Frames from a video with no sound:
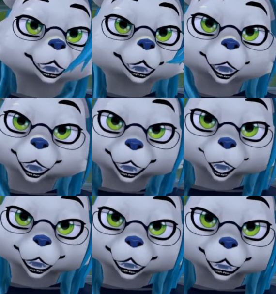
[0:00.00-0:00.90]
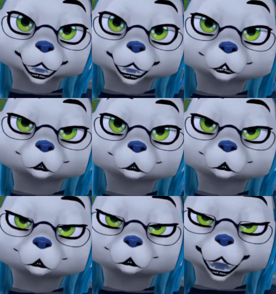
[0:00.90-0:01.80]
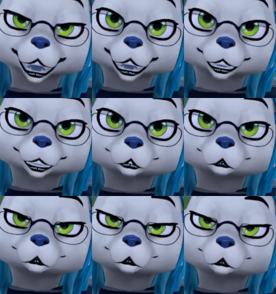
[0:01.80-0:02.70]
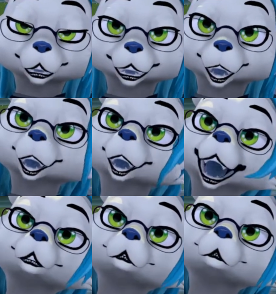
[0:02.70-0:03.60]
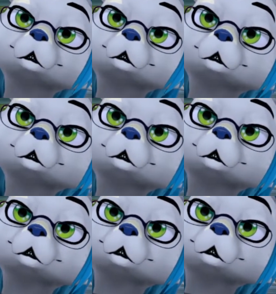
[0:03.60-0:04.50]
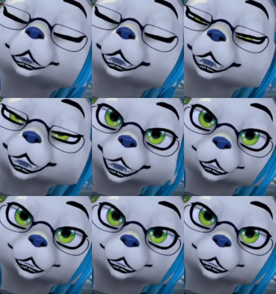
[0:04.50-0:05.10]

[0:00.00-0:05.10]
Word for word: anyone, do they? Like, you know? They